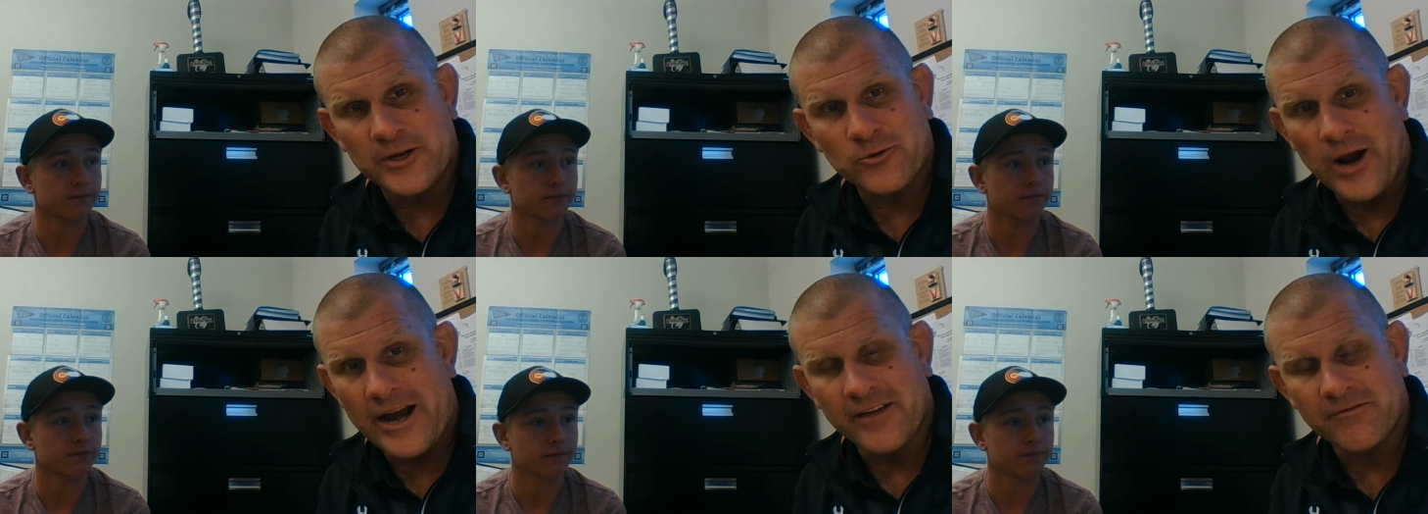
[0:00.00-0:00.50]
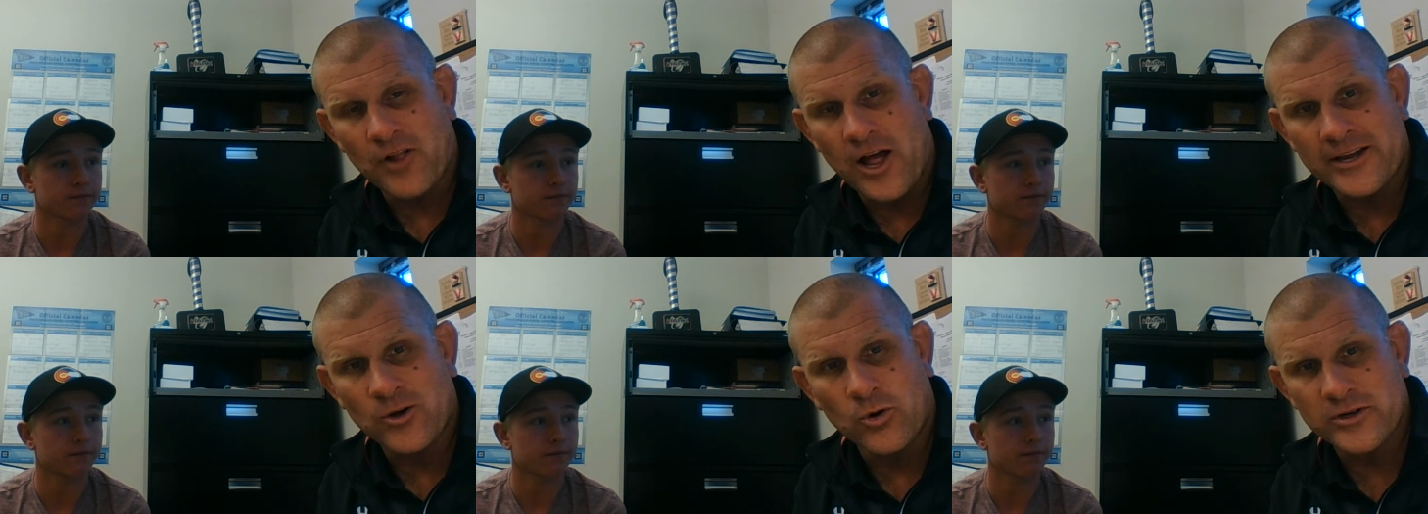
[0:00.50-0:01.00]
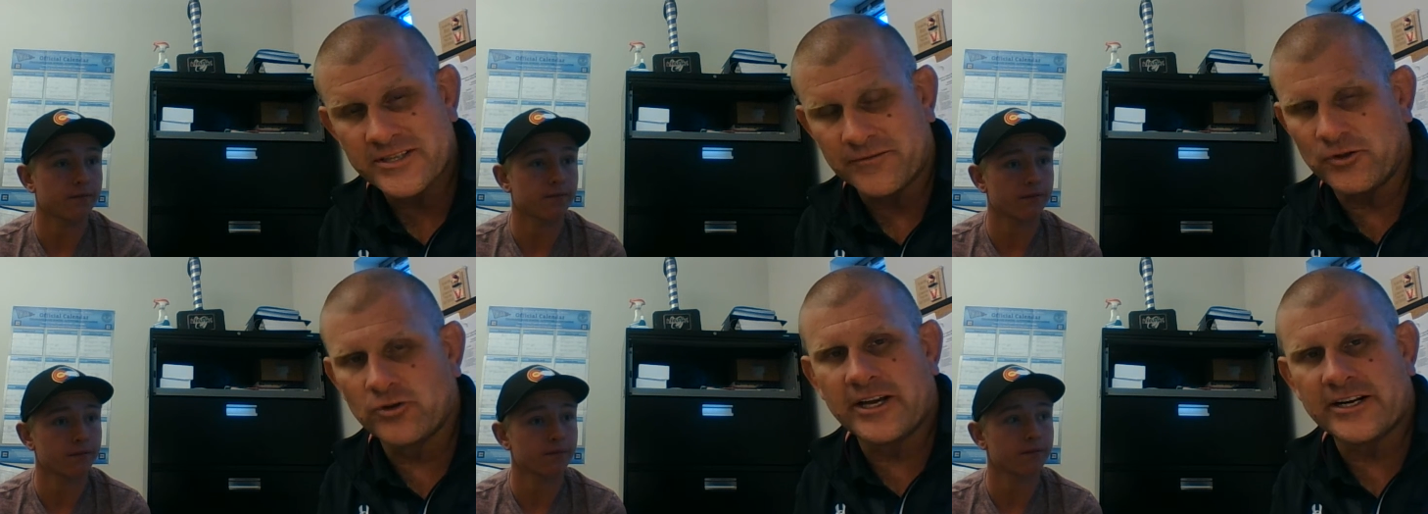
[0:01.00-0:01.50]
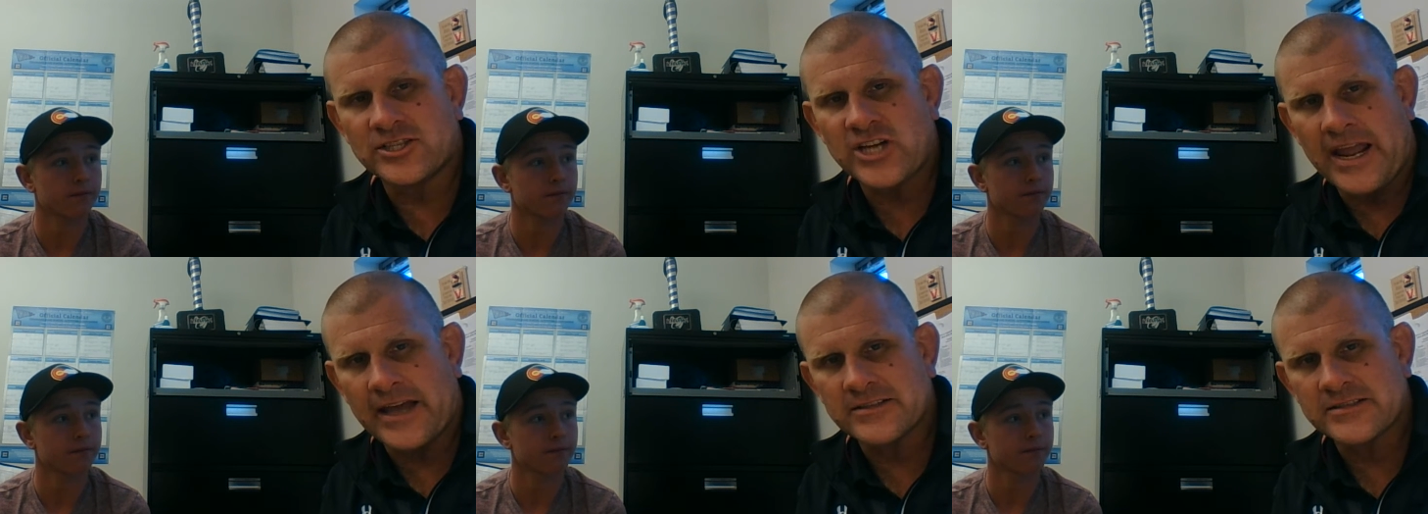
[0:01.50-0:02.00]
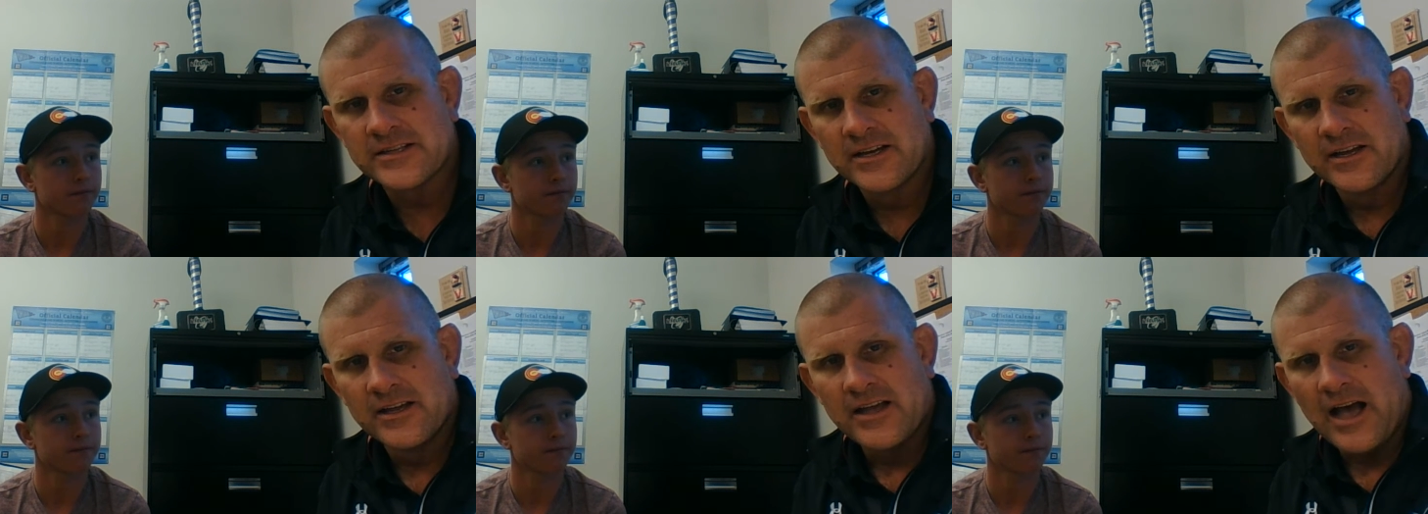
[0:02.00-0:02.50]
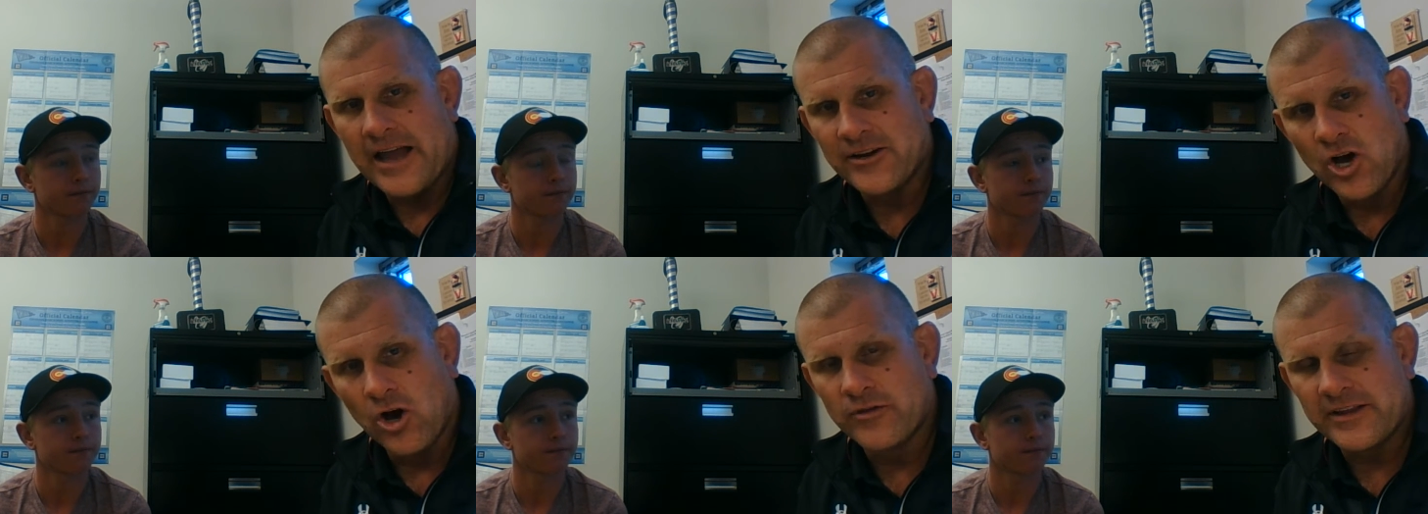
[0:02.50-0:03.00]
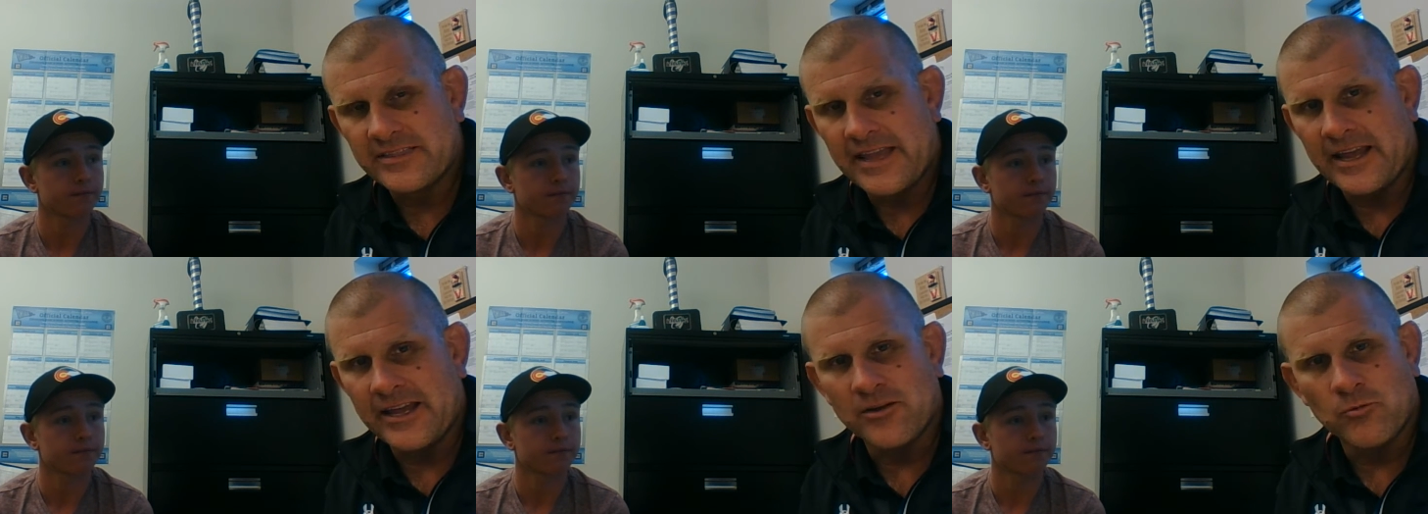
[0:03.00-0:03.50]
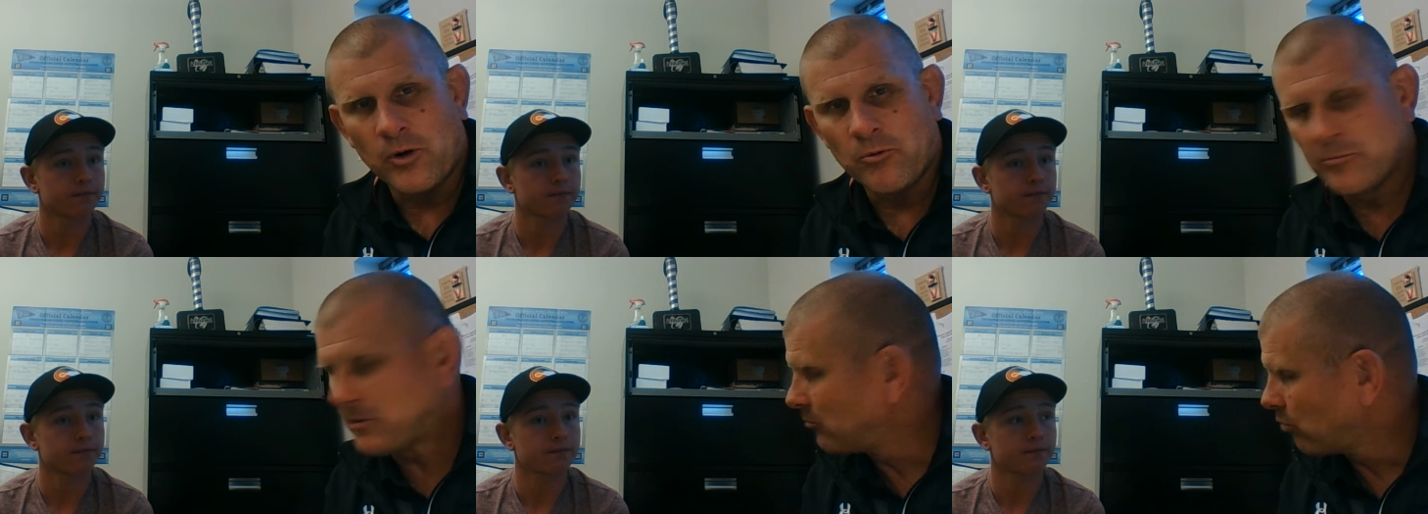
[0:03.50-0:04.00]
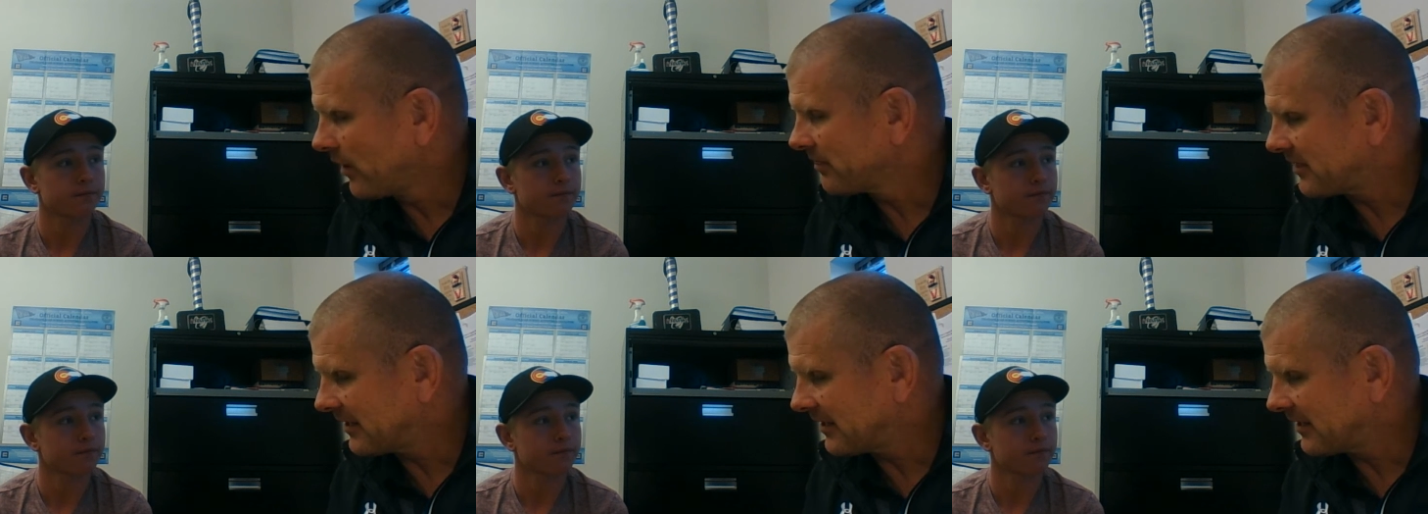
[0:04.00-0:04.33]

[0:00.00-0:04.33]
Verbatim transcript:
Speaker 1: week, right at Flying Horse. If you get a chance, I know that they. What would be one